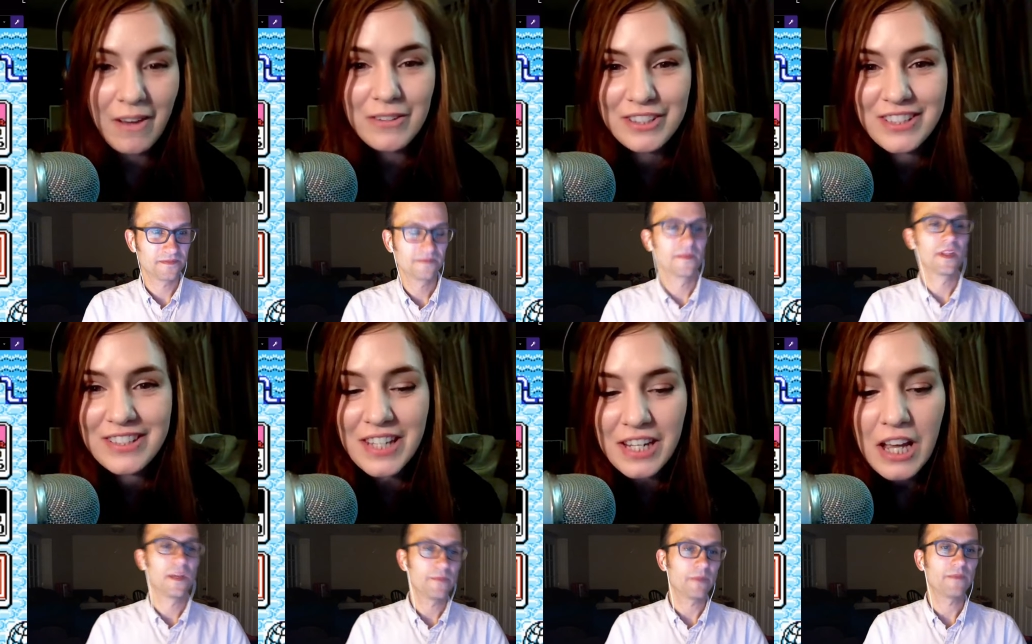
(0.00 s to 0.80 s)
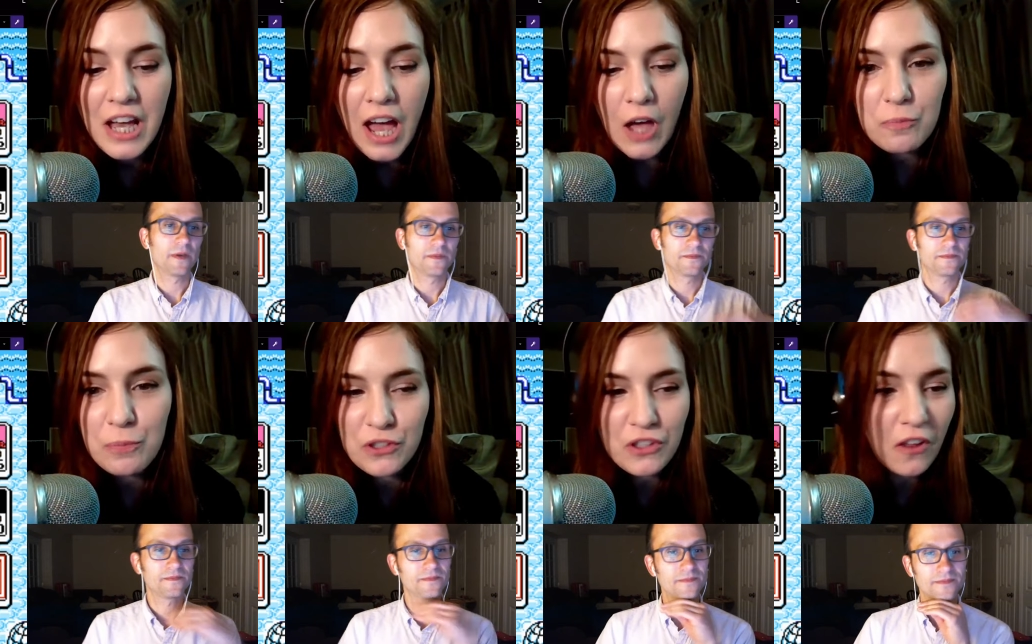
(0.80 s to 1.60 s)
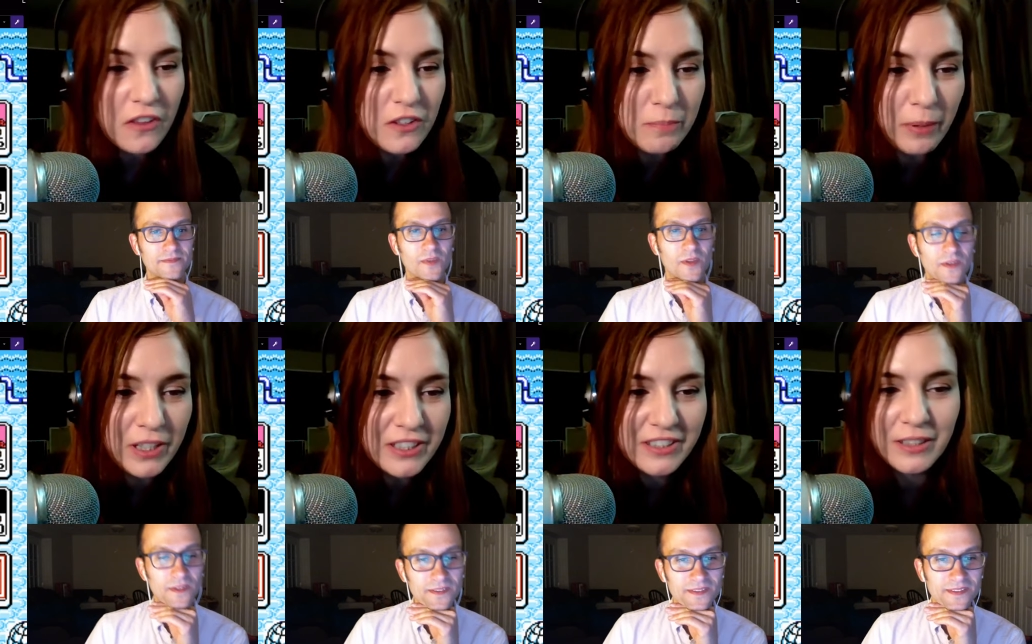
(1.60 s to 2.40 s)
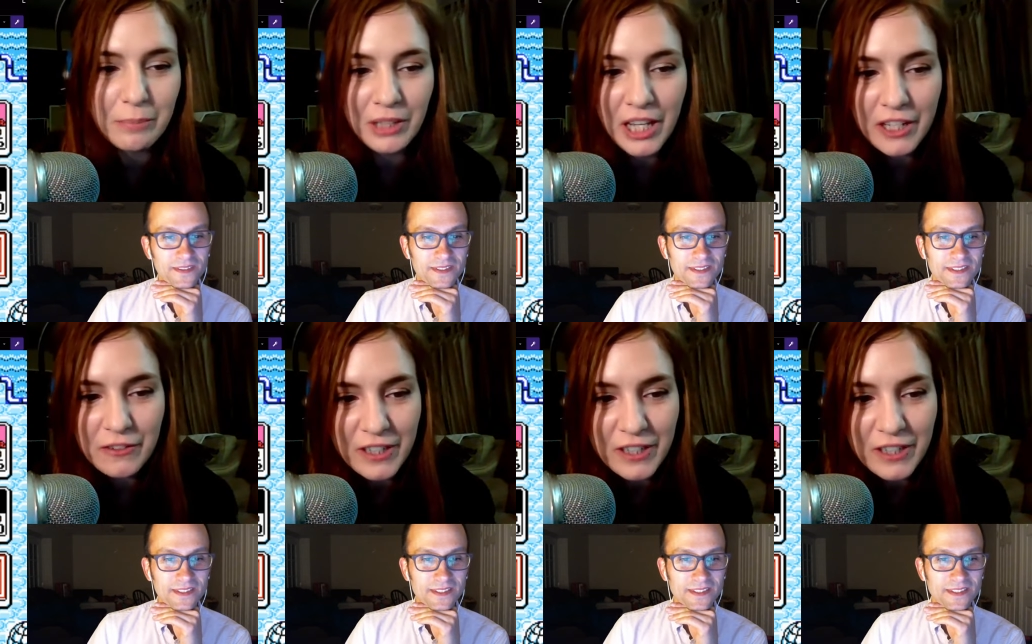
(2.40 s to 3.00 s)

Speaker 1: I was just like, I was pushing all these buttons in a blind